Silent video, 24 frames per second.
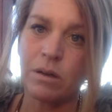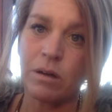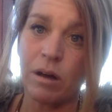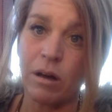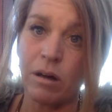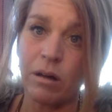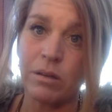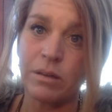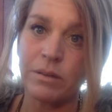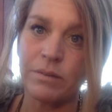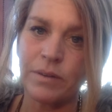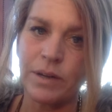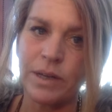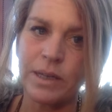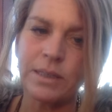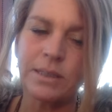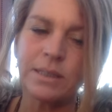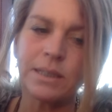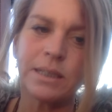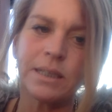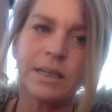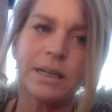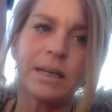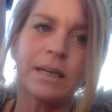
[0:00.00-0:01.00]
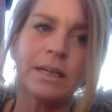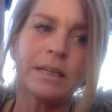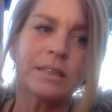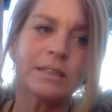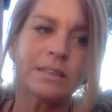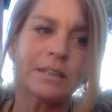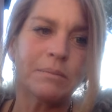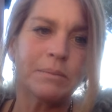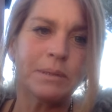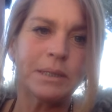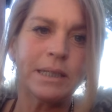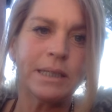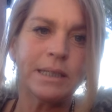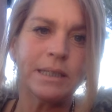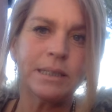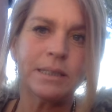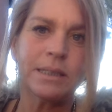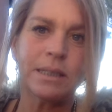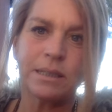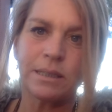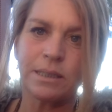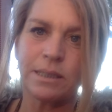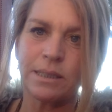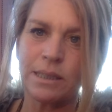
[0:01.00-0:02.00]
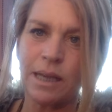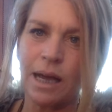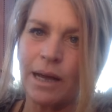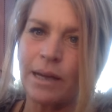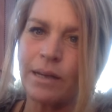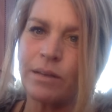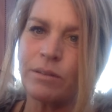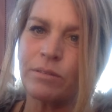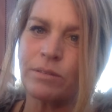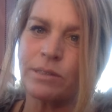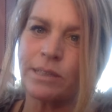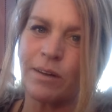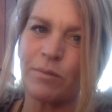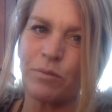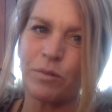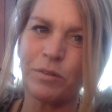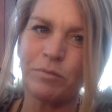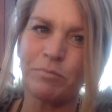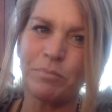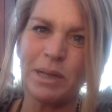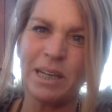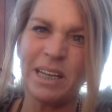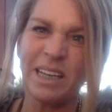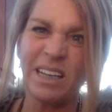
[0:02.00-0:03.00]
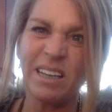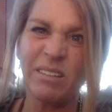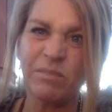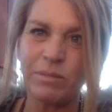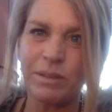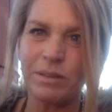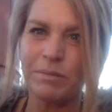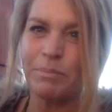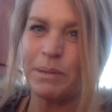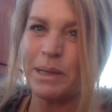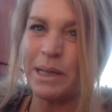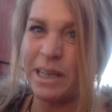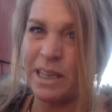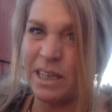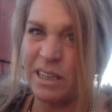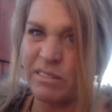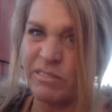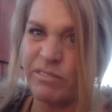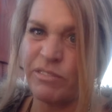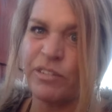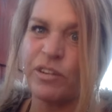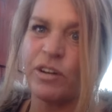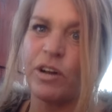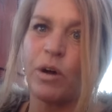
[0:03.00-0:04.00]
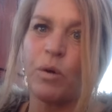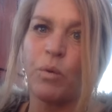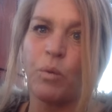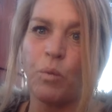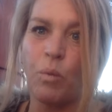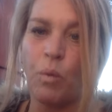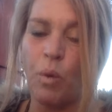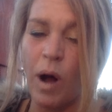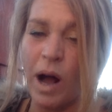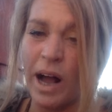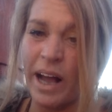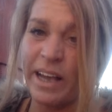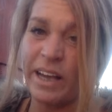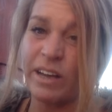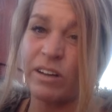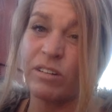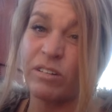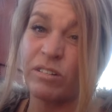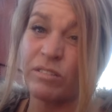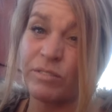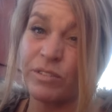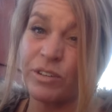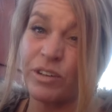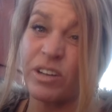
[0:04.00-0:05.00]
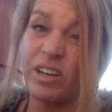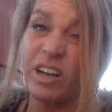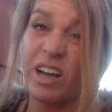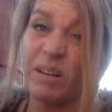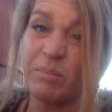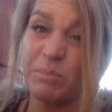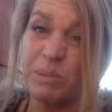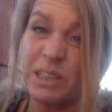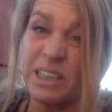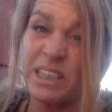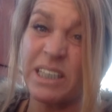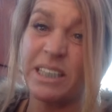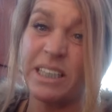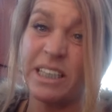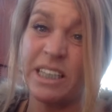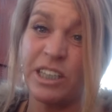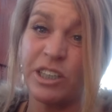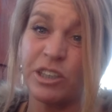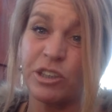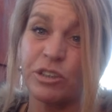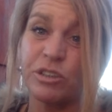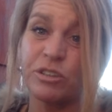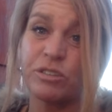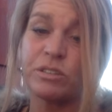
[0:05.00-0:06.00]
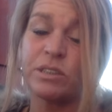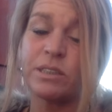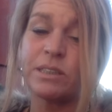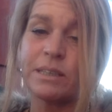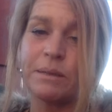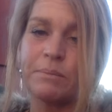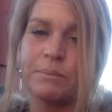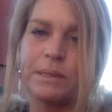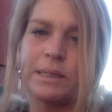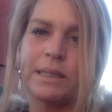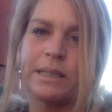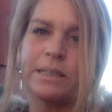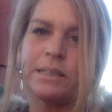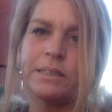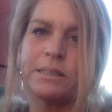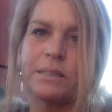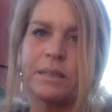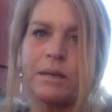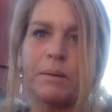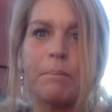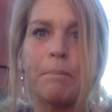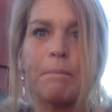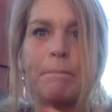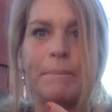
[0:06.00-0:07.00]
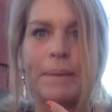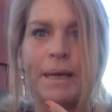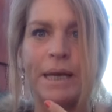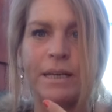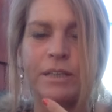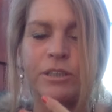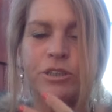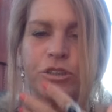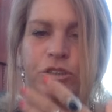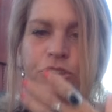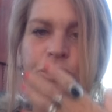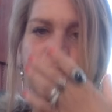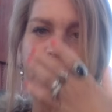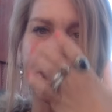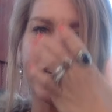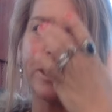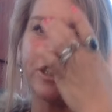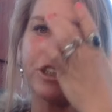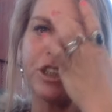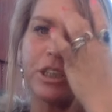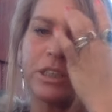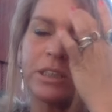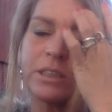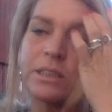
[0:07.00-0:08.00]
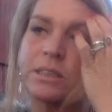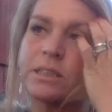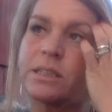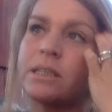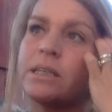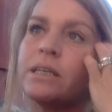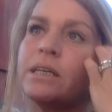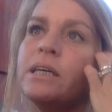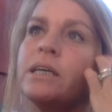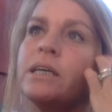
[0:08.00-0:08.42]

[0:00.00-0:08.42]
all of us, some of these cycles that we've been in, we've been in for a while, for a couple of years, some of these major changes.